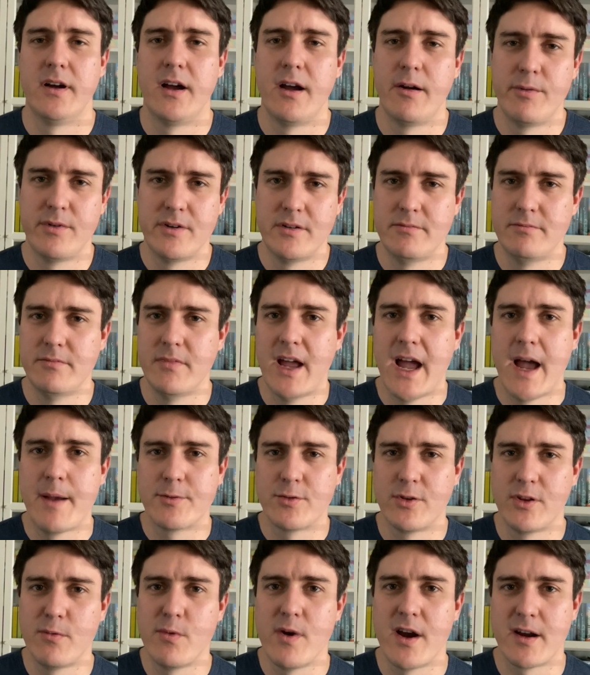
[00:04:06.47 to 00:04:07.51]
I would
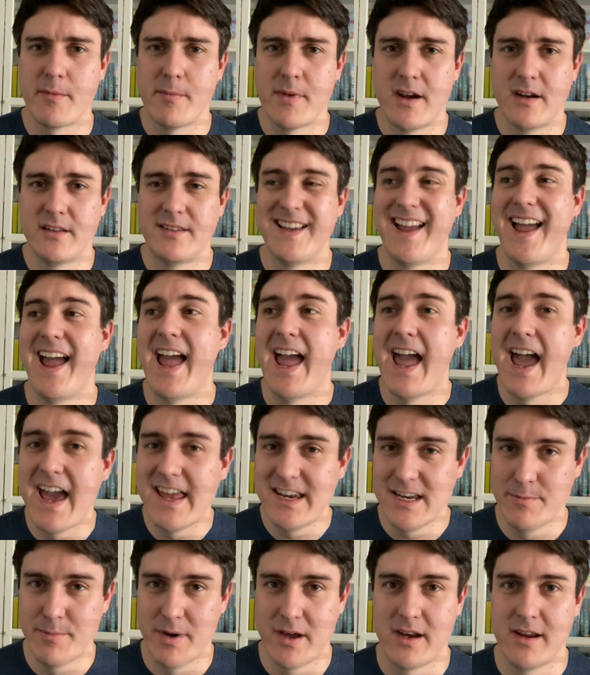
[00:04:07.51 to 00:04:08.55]
absolutely recommend it to
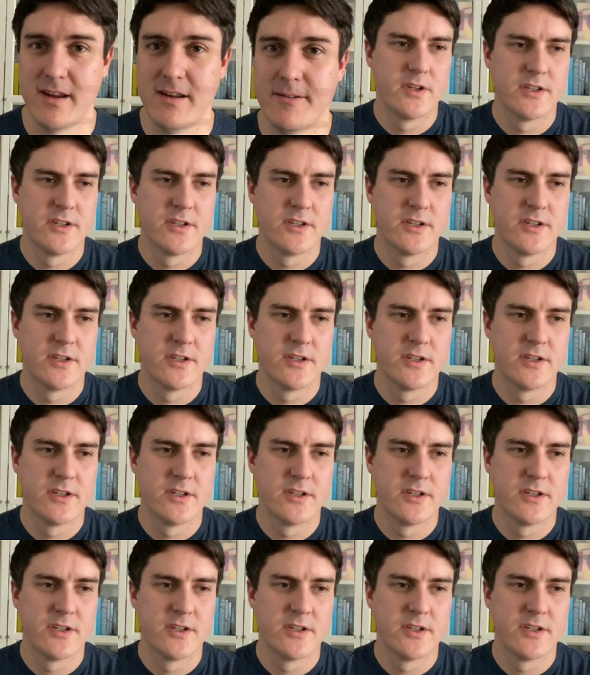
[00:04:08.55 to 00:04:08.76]
anybody.